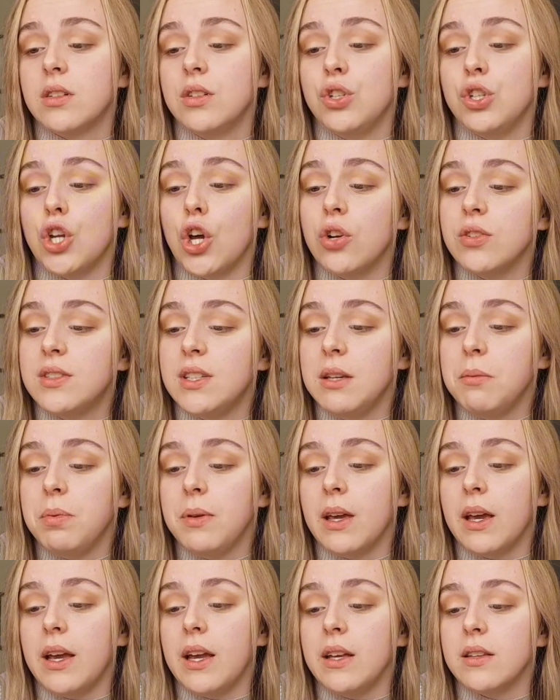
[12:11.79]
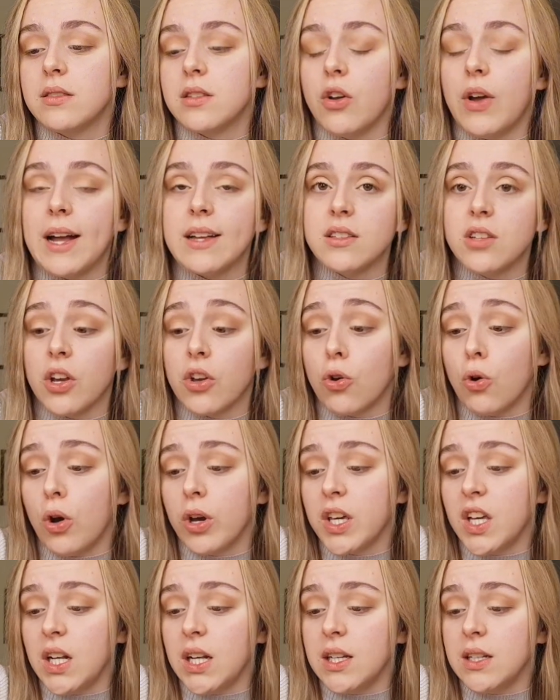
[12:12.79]
no TPAs, no
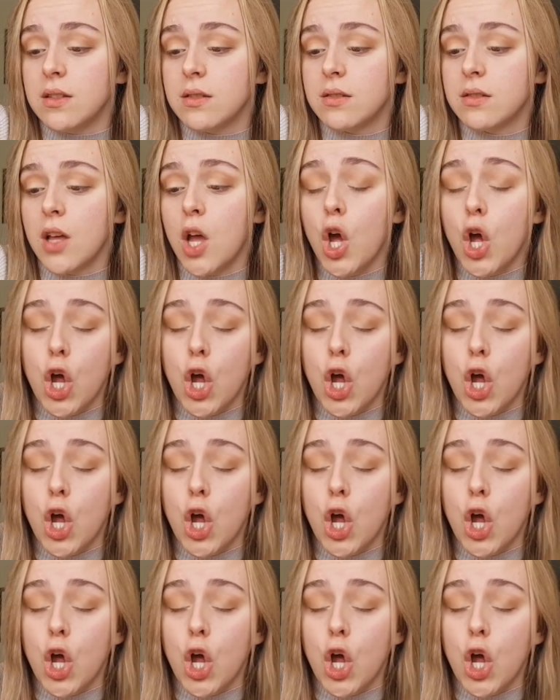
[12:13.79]
anticoagulants,